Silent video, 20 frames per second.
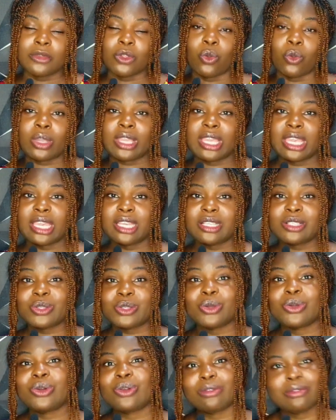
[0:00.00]
Okay,
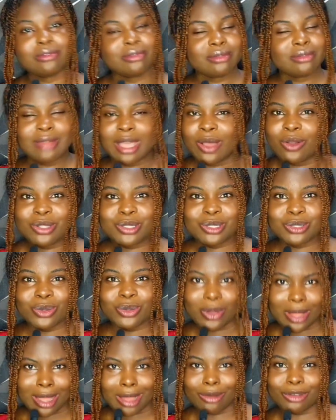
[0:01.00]
so I want to know
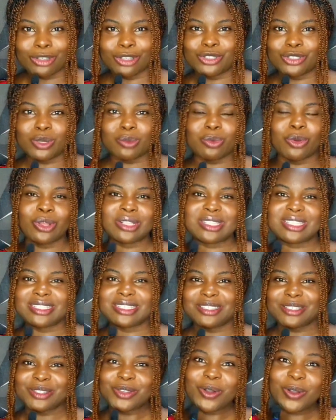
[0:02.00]
how your job hunting
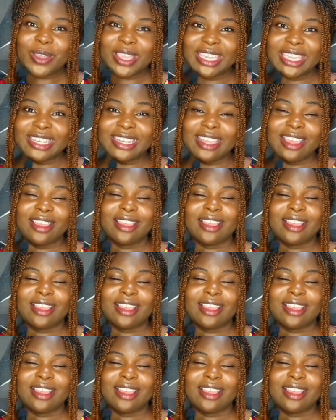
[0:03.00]
is going.